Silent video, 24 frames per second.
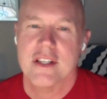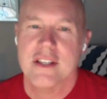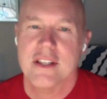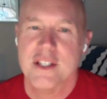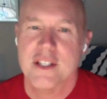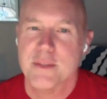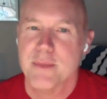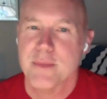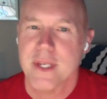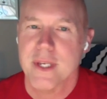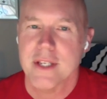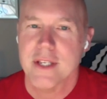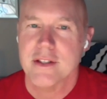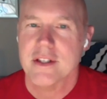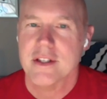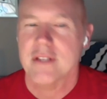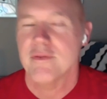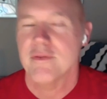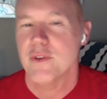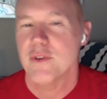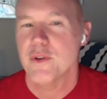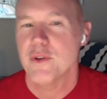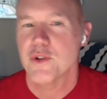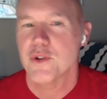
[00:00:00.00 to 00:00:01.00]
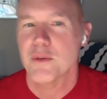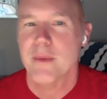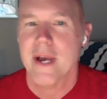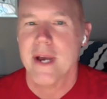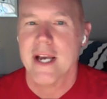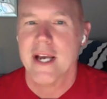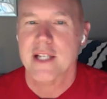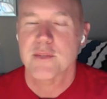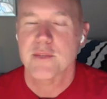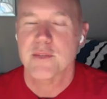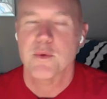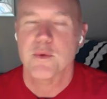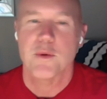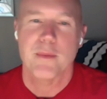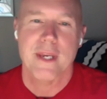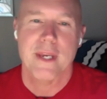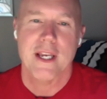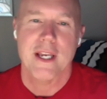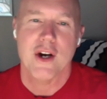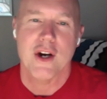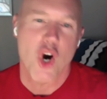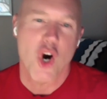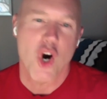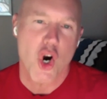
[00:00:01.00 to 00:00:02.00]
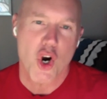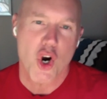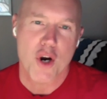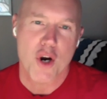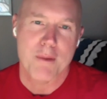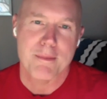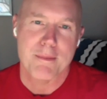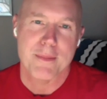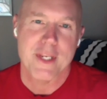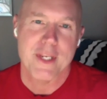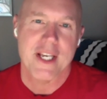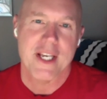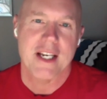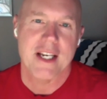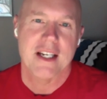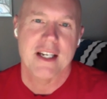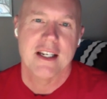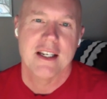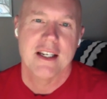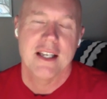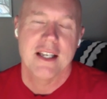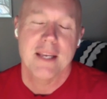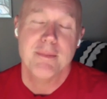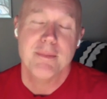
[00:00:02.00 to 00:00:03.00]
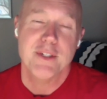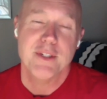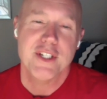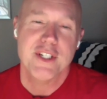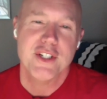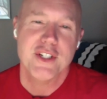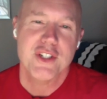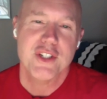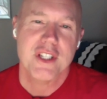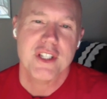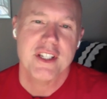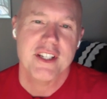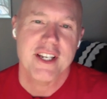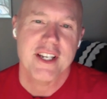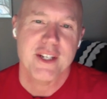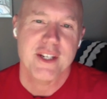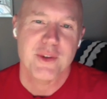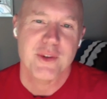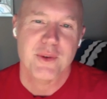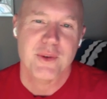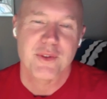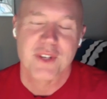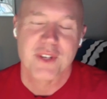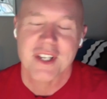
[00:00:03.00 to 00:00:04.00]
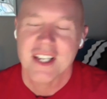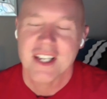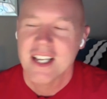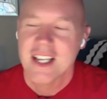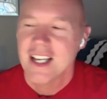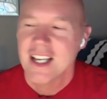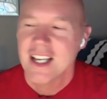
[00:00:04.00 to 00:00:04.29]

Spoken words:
this means that future Macs will be armed and potentially dangerous.